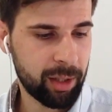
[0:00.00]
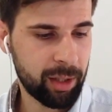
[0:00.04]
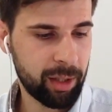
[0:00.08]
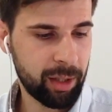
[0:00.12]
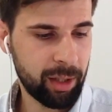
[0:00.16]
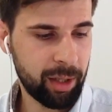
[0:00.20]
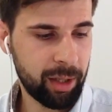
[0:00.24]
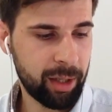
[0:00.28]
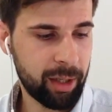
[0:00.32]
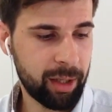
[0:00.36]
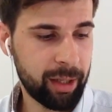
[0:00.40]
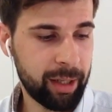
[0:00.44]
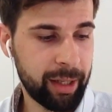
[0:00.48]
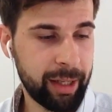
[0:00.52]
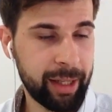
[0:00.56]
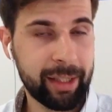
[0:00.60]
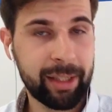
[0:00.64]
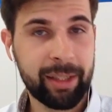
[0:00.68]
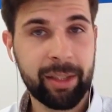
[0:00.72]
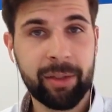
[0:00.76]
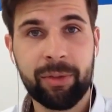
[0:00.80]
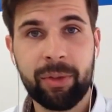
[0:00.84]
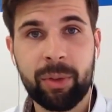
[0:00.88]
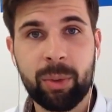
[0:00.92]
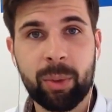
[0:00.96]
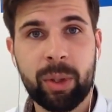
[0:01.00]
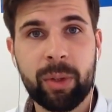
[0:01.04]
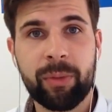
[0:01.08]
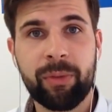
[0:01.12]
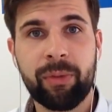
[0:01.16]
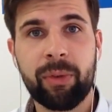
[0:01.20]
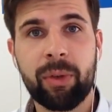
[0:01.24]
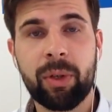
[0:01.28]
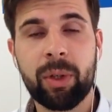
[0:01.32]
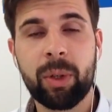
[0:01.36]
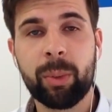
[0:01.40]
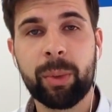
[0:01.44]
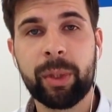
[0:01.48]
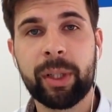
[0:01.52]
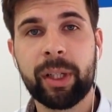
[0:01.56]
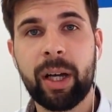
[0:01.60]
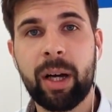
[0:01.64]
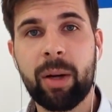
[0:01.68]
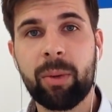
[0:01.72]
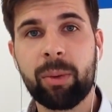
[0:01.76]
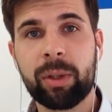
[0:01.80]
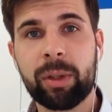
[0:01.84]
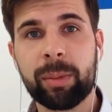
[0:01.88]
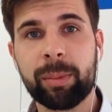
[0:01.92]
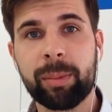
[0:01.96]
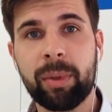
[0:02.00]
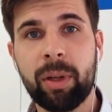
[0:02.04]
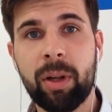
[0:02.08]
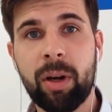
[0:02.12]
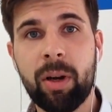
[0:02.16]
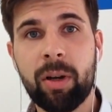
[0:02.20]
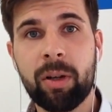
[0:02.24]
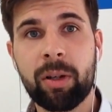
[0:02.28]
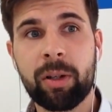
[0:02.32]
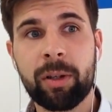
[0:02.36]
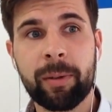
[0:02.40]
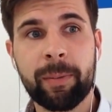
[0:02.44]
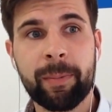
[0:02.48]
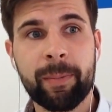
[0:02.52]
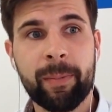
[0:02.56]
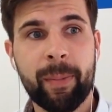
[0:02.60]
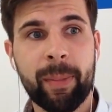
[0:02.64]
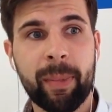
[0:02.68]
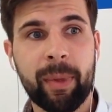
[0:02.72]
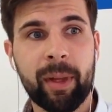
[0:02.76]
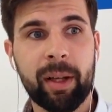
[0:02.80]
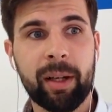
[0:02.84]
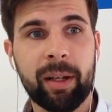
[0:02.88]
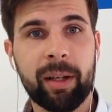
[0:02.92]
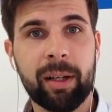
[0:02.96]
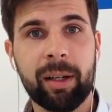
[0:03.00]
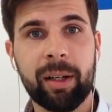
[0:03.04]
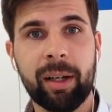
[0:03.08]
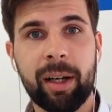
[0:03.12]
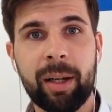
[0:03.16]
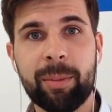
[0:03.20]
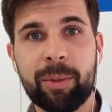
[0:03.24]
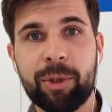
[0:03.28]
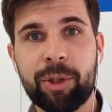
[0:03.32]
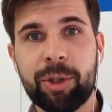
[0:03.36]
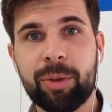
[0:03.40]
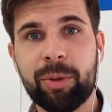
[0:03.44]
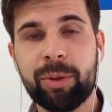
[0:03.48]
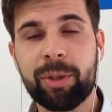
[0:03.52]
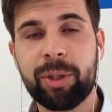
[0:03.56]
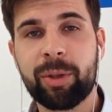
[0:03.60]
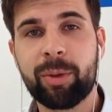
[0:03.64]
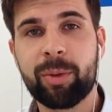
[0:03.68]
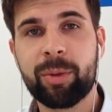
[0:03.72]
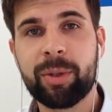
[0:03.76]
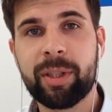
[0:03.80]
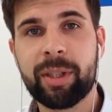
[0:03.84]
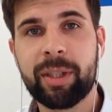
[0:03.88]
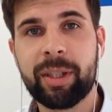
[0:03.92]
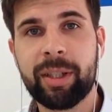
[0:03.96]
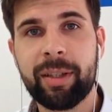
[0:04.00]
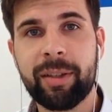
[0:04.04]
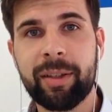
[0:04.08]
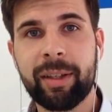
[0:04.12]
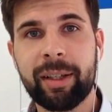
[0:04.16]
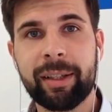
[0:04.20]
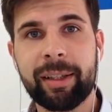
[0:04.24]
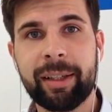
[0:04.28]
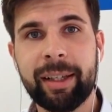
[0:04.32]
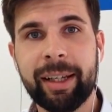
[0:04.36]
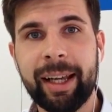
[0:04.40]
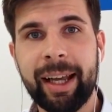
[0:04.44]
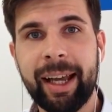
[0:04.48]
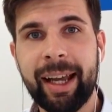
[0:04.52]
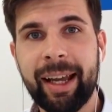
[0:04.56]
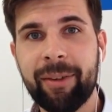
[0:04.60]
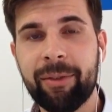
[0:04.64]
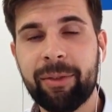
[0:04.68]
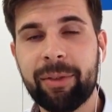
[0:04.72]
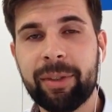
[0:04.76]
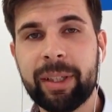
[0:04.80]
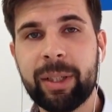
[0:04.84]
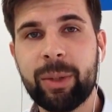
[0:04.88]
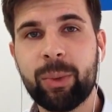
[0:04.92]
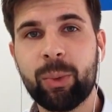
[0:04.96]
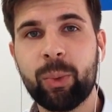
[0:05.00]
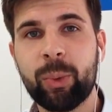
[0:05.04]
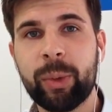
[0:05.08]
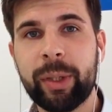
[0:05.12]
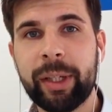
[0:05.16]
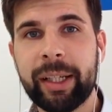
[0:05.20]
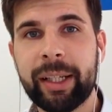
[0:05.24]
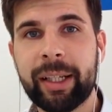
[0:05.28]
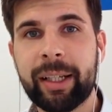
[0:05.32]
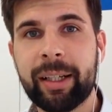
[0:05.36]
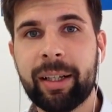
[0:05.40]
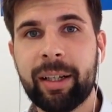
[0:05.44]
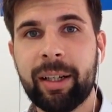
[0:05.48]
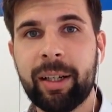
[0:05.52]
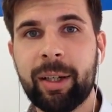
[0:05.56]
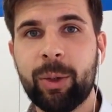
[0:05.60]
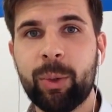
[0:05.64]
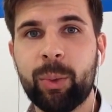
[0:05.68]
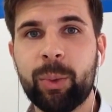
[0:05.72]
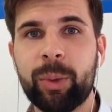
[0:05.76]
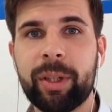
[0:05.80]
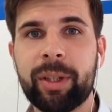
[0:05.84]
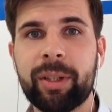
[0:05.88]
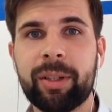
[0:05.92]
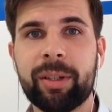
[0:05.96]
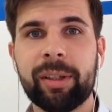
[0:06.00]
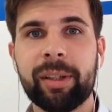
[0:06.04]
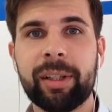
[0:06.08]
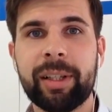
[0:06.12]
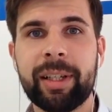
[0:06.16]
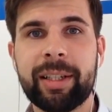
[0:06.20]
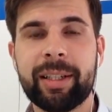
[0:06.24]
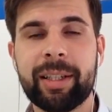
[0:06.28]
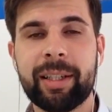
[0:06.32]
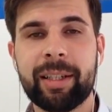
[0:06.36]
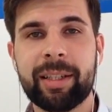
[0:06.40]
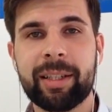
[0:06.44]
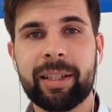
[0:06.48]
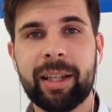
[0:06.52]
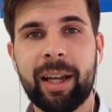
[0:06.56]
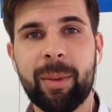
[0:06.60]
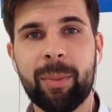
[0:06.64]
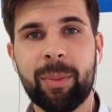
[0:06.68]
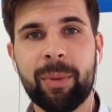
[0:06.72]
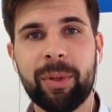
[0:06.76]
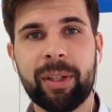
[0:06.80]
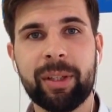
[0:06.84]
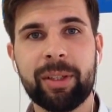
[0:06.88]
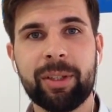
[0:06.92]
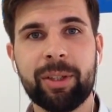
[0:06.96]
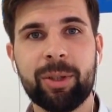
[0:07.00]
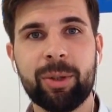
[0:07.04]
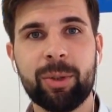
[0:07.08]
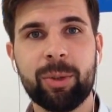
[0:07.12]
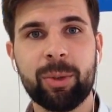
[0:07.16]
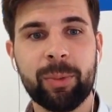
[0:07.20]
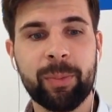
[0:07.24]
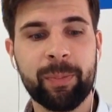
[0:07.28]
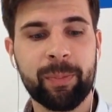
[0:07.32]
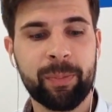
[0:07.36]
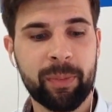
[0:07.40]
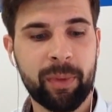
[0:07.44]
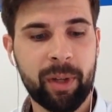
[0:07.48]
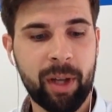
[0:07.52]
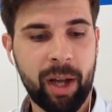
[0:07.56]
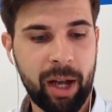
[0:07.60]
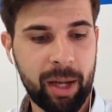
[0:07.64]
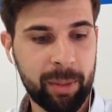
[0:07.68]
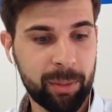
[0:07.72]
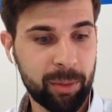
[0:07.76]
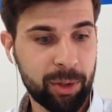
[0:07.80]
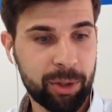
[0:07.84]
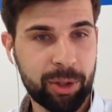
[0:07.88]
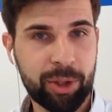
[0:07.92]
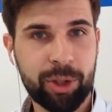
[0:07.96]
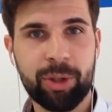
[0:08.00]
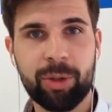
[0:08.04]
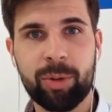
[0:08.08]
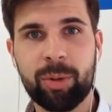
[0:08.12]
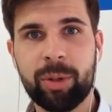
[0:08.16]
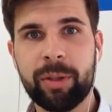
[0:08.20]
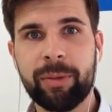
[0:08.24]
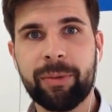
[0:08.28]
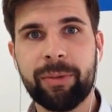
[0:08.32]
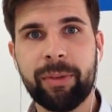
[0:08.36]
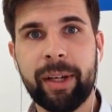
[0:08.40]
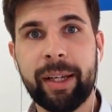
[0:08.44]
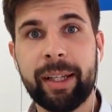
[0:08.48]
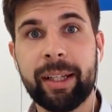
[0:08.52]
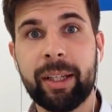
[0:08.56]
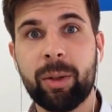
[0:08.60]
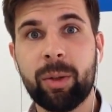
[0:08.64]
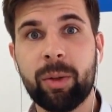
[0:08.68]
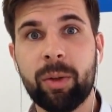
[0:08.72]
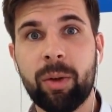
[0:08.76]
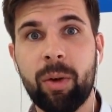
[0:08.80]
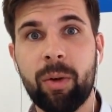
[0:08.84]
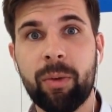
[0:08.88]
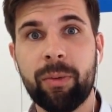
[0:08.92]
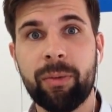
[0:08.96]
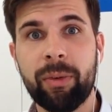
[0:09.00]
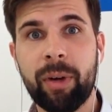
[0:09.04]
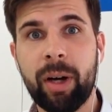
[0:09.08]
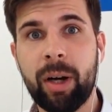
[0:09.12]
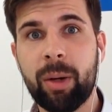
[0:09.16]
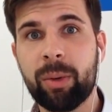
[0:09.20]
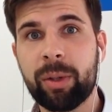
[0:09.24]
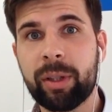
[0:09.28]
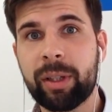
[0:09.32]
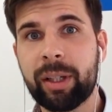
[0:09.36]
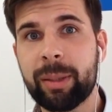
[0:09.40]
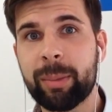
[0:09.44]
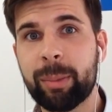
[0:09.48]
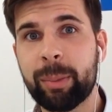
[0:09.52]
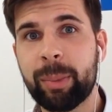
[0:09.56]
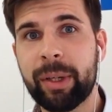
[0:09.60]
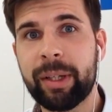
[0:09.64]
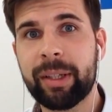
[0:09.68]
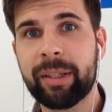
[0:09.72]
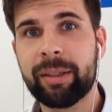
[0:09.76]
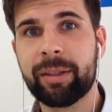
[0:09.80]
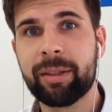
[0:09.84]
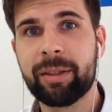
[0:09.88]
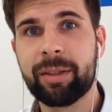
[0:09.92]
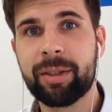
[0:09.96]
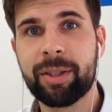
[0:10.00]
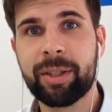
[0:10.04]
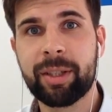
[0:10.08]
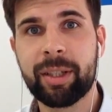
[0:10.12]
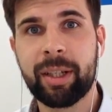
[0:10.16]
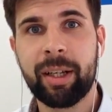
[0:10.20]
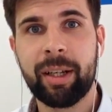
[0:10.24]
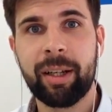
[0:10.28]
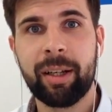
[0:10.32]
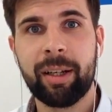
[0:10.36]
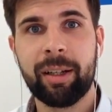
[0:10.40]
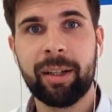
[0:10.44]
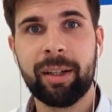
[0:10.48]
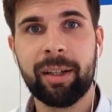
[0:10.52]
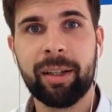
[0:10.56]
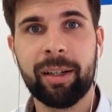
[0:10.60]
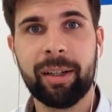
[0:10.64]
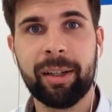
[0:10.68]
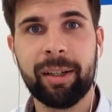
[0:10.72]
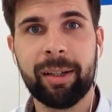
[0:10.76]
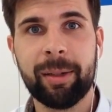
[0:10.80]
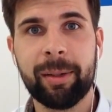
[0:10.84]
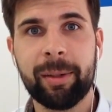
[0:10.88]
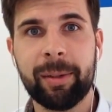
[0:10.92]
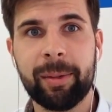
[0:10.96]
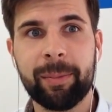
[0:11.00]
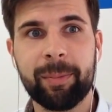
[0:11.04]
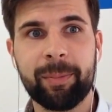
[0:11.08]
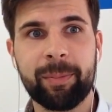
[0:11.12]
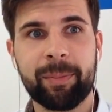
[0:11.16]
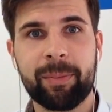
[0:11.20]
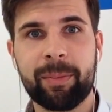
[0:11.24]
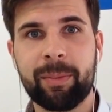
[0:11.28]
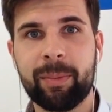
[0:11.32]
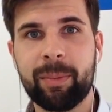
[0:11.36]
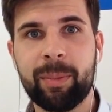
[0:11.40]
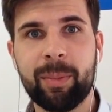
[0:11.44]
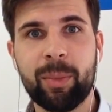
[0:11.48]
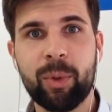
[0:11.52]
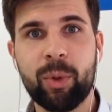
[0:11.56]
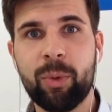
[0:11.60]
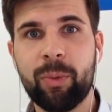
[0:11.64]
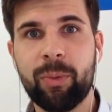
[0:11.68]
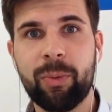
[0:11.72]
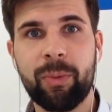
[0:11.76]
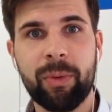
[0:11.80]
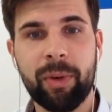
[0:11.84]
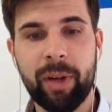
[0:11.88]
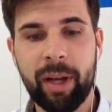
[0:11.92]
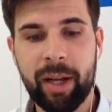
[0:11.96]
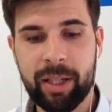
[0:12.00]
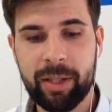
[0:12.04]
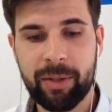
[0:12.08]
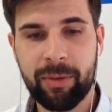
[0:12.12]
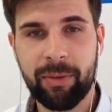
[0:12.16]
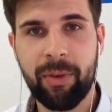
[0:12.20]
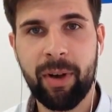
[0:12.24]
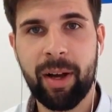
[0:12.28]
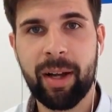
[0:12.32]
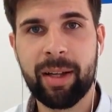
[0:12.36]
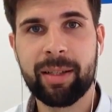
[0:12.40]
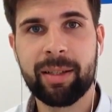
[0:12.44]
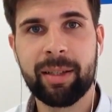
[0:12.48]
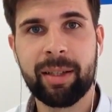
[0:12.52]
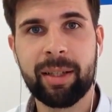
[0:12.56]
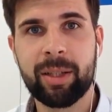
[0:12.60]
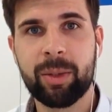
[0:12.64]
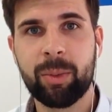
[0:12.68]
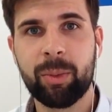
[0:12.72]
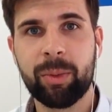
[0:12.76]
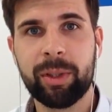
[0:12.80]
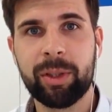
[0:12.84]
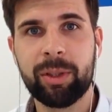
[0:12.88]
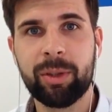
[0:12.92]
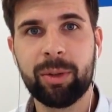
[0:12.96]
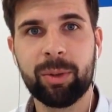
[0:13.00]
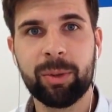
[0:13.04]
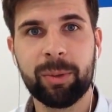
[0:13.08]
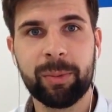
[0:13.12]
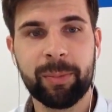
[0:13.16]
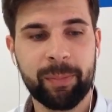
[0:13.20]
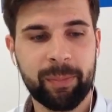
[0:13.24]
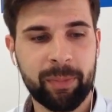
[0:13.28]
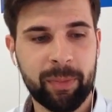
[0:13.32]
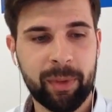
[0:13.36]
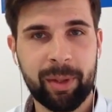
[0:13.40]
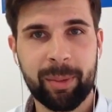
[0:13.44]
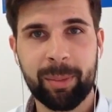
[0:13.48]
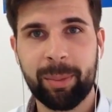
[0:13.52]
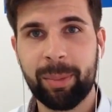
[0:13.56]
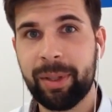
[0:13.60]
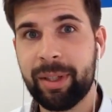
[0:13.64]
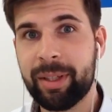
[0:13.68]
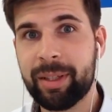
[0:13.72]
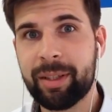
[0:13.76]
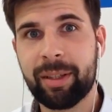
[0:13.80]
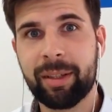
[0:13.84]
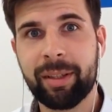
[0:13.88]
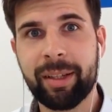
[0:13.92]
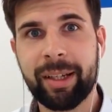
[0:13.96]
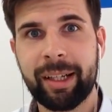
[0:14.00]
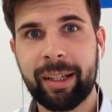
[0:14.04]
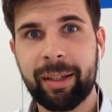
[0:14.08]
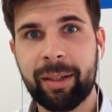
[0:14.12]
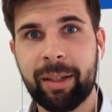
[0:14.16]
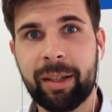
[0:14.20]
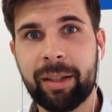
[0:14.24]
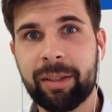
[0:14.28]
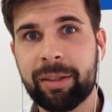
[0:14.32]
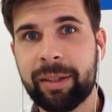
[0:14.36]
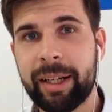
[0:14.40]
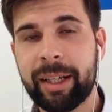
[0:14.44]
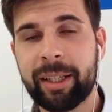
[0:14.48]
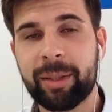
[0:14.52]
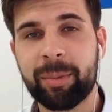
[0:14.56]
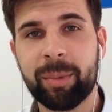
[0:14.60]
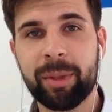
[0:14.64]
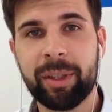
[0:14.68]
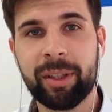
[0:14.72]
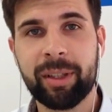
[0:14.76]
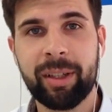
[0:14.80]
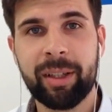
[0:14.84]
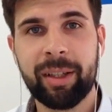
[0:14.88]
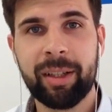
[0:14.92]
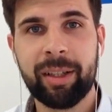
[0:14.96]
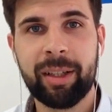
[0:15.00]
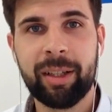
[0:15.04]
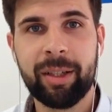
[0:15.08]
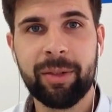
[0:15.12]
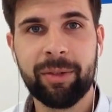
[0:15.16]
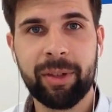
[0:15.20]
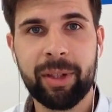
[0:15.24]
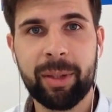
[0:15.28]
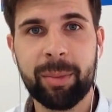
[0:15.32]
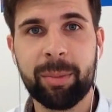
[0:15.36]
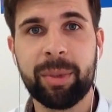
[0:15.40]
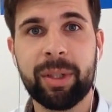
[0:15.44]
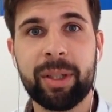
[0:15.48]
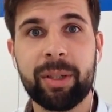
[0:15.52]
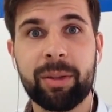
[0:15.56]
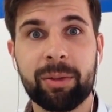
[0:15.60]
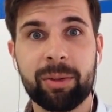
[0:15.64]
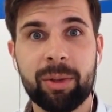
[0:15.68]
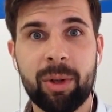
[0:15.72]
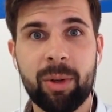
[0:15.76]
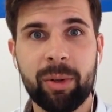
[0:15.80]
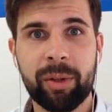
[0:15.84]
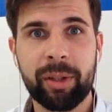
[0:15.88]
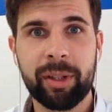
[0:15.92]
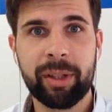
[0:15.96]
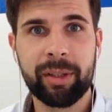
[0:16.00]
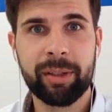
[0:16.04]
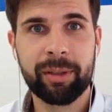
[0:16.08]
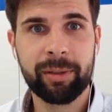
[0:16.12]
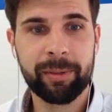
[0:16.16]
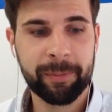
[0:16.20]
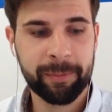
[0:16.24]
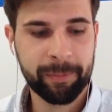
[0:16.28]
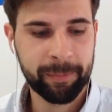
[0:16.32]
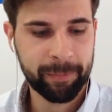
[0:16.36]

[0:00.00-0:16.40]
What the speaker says: And if you were following our blog, I'm sure you could see that every week we are releasing something new. I'm not sure if any of our competitors move as fast as we do. Please correct me if I'm being wrong here.